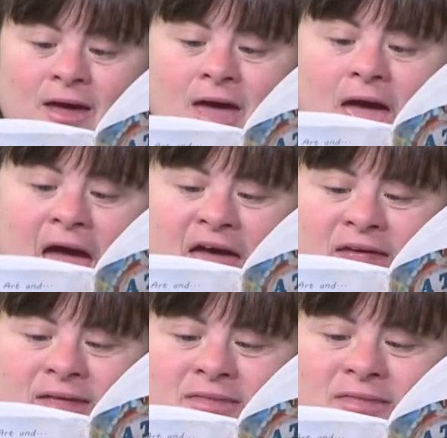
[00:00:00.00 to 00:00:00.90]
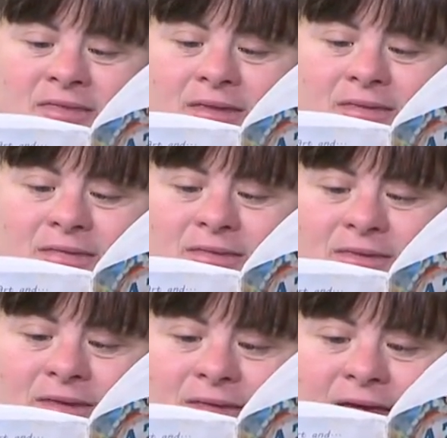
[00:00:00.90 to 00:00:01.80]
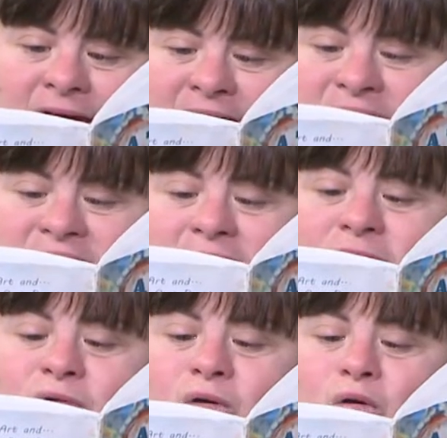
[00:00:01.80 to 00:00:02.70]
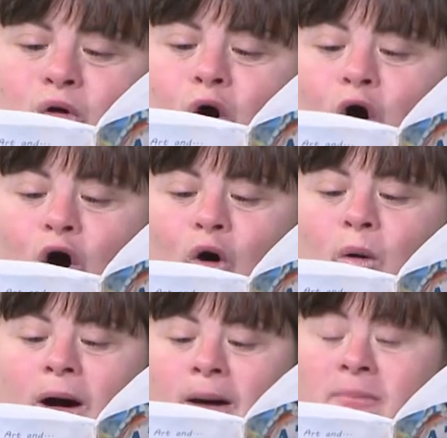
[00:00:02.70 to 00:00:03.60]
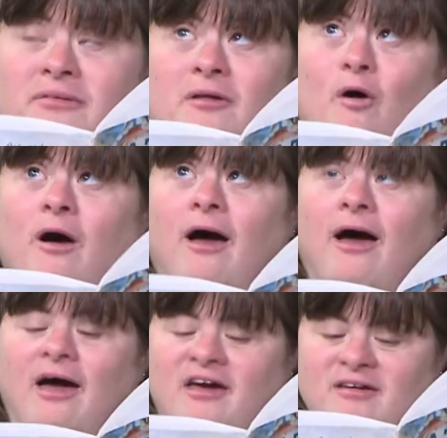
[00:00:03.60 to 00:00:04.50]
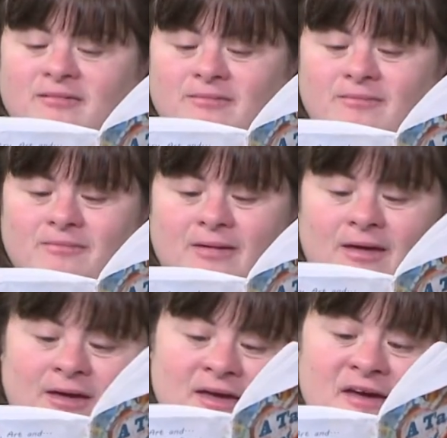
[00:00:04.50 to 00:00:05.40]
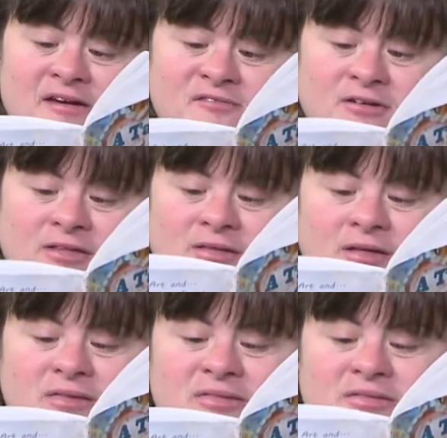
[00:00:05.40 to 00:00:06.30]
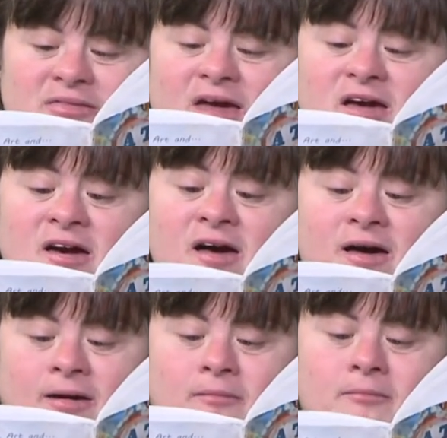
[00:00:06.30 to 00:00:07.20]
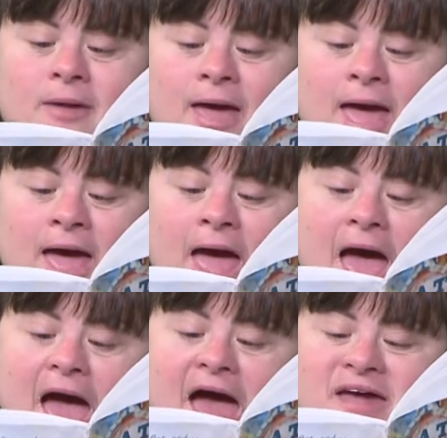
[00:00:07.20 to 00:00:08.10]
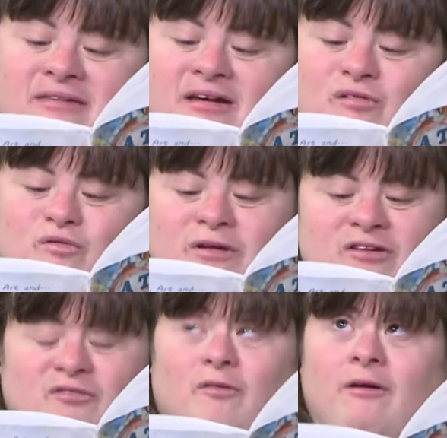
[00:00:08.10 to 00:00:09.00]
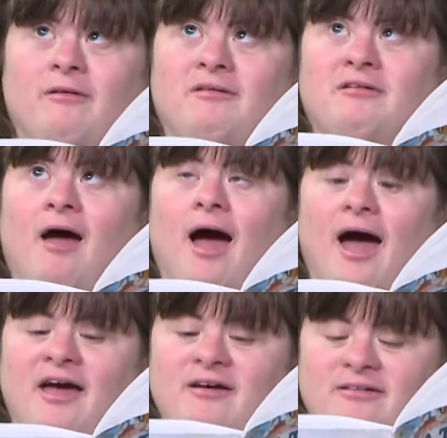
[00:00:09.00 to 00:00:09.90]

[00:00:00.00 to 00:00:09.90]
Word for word: and as they go up so high, feelings that come as I reach for the sky.